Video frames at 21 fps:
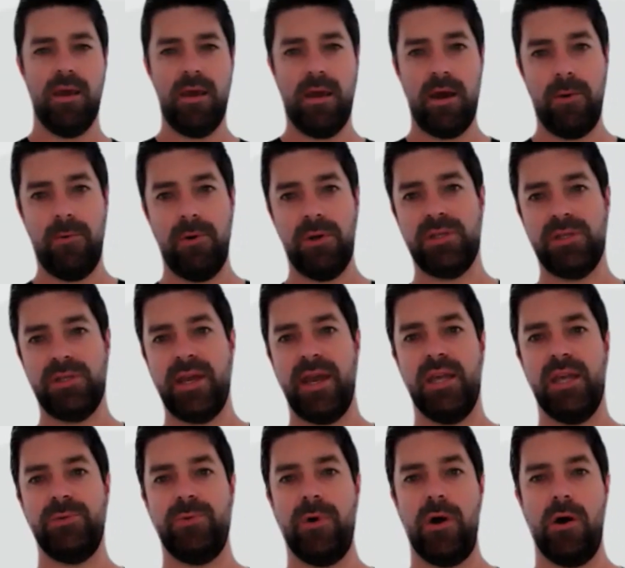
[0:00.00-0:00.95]
I would say
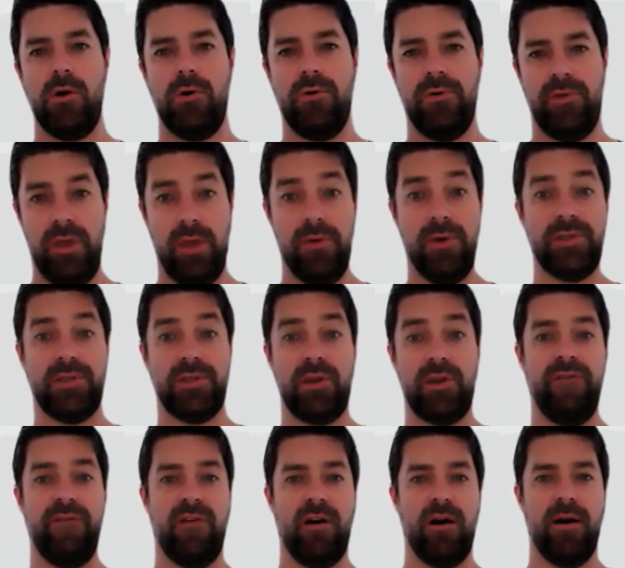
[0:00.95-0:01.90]
as well, the
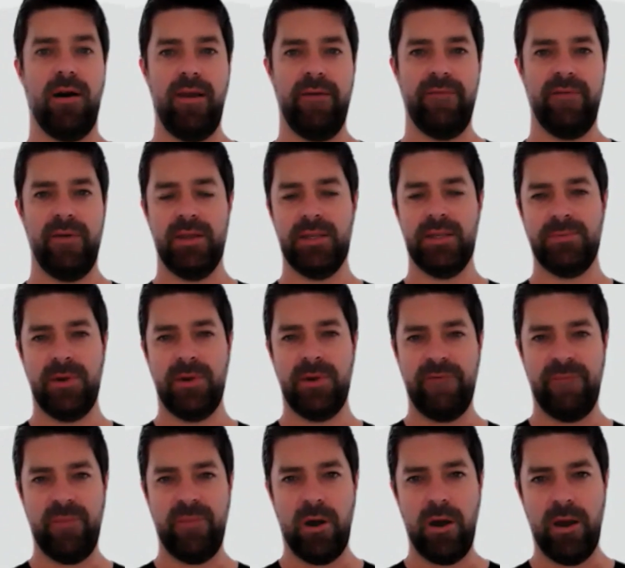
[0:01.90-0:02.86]
US-05 is one
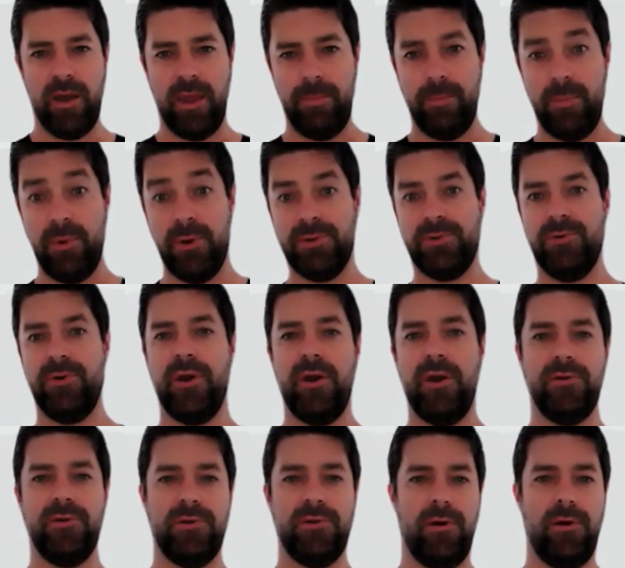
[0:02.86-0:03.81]
of my personal
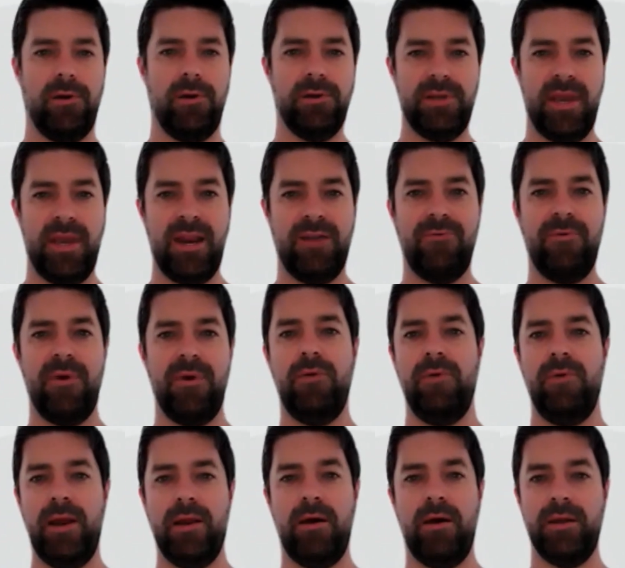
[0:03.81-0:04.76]
go-tos and a really,
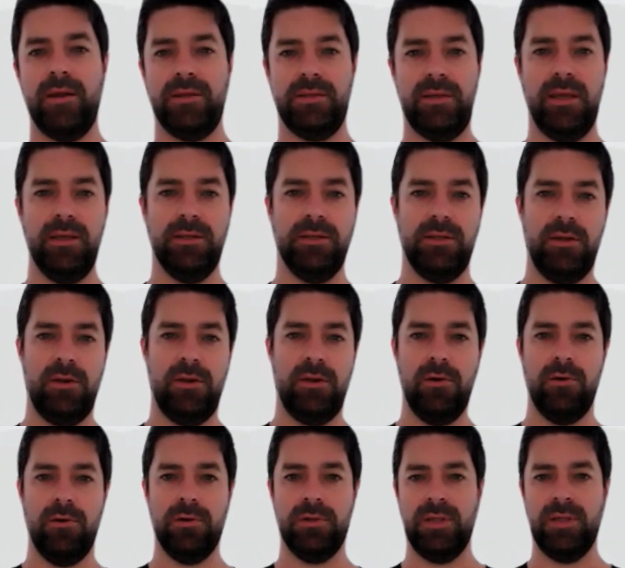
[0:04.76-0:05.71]
really nice yeast to
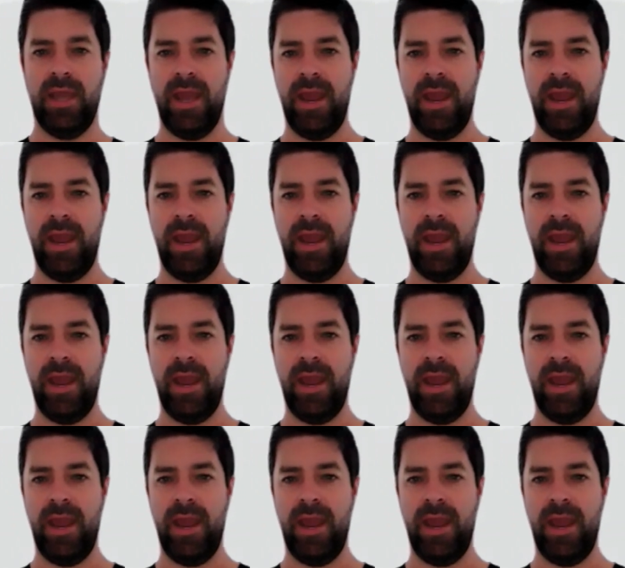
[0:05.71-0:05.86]
use.